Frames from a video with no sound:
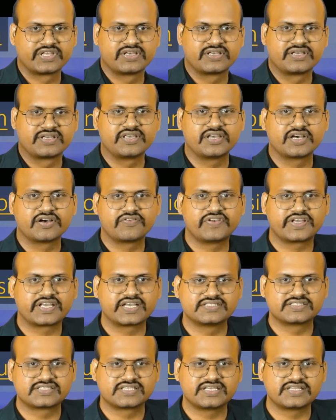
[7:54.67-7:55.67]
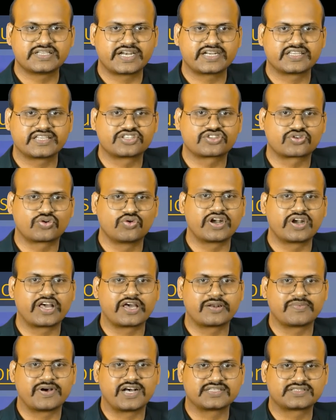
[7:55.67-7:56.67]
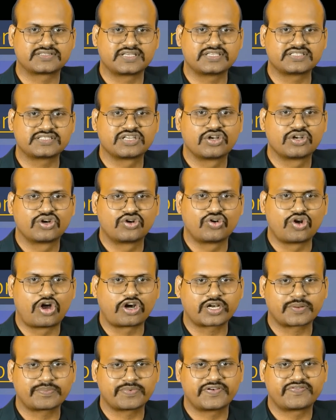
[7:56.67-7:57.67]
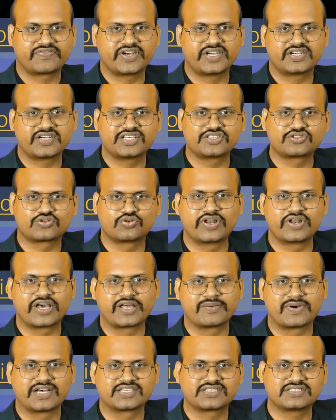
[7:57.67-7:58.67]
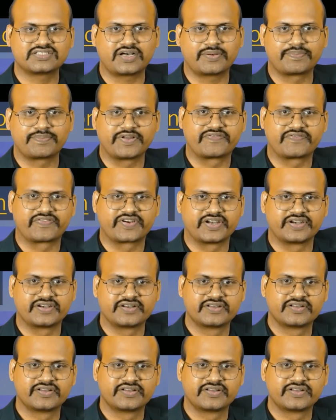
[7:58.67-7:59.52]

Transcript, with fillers: Here we can see that this cold air mass is not uplifted, this cool air mass is uplifted.